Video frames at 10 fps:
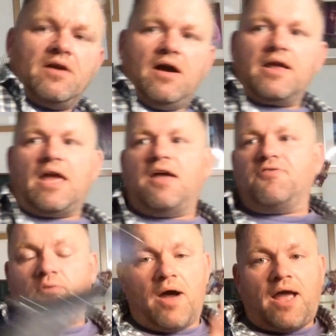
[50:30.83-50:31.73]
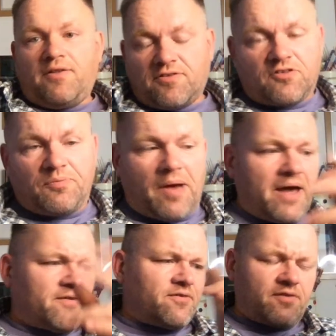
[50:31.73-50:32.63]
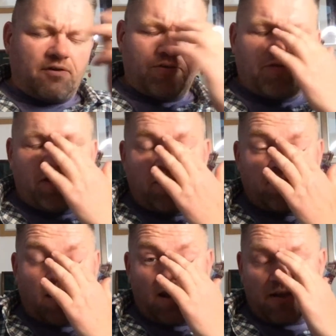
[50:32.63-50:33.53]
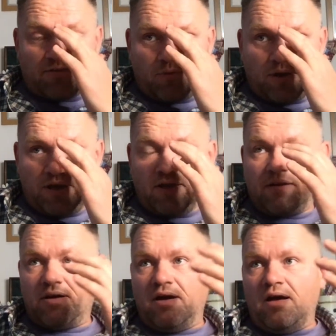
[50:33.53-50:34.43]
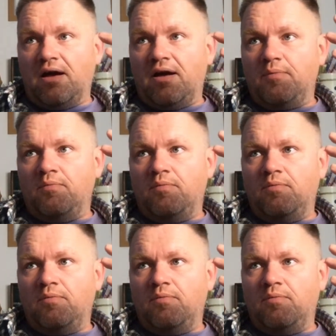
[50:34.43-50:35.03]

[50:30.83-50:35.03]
I gave away and dispatched on Thursday last week the